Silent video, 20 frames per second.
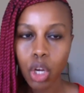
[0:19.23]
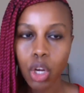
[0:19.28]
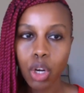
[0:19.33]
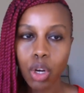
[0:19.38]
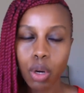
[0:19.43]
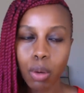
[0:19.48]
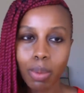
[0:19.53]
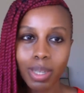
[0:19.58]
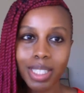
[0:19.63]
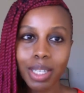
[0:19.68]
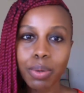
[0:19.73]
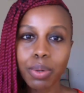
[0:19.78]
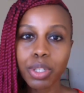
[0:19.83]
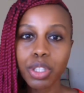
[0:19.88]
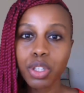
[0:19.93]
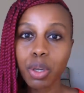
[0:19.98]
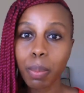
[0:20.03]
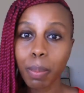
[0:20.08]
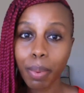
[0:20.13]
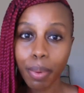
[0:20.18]
No matter what
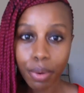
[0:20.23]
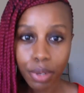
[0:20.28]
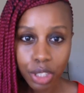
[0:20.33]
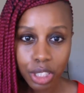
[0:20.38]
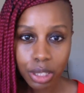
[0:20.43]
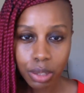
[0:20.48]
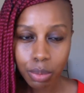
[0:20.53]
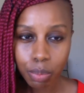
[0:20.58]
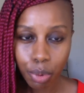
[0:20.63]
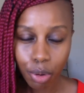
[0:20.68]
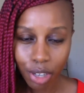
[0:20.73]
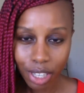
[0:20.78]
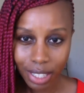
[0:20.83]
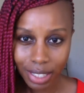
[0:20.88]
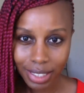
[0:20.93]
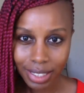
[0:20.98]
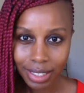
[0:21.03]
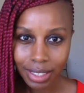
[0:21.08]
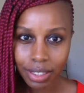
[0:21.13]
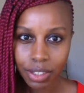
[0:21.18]
your
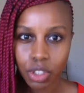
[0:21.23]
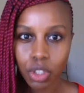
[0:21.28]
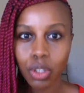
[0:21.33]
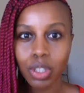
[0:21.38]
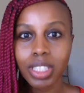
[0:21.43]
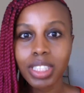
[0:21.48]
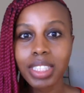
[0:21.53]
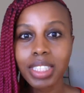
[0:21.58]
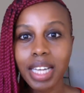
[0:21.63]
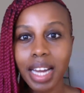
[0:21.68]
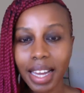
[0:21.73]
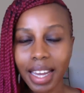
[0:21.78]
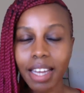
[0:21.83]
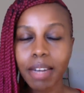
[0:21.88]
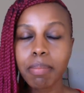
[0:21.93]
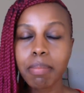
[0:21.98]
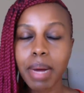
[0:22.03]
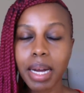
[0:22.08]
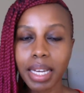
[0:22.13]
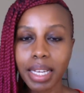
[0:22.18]
product is, your target
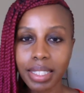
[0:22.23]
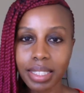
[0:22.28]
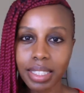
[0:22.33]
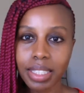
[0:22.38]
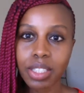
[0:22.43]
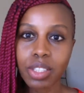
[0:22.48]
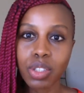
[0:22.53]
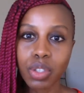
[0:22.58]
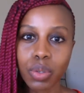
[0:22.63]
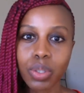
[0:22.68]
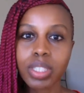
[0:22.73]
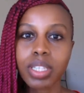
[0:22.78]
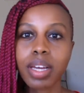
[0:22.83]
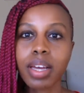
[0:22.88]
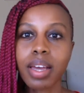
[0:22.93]
market is not